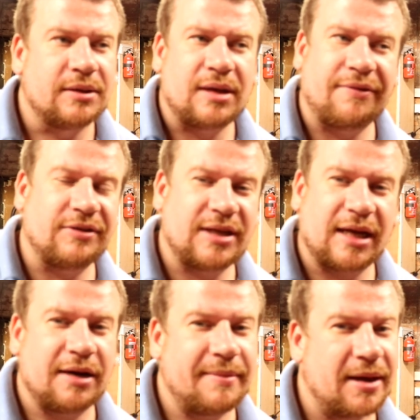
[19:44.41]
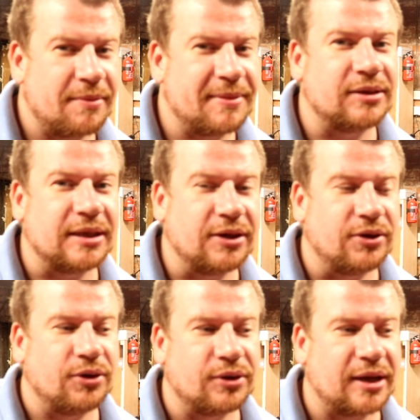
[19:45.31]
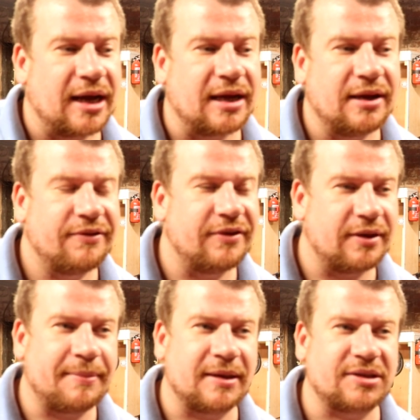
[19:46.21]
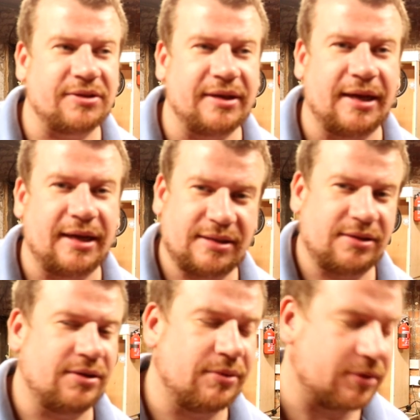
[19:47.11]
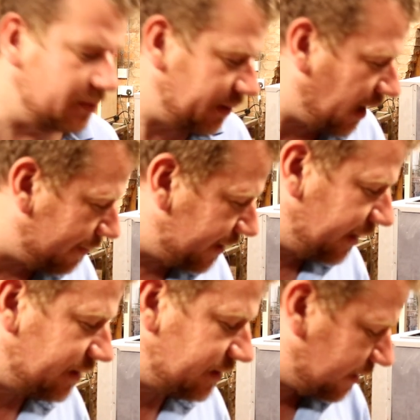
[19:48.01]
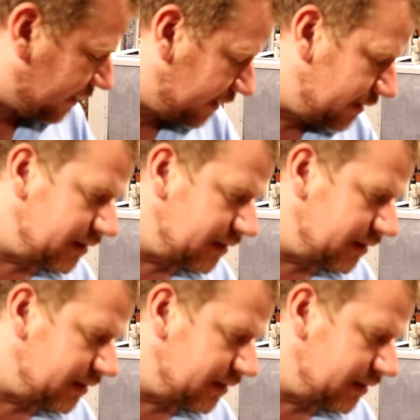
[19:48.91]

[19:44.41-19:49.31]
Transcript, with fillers: I haven't taken them out of the building all day for the past 3 days. They're not going to be happy kids, are they?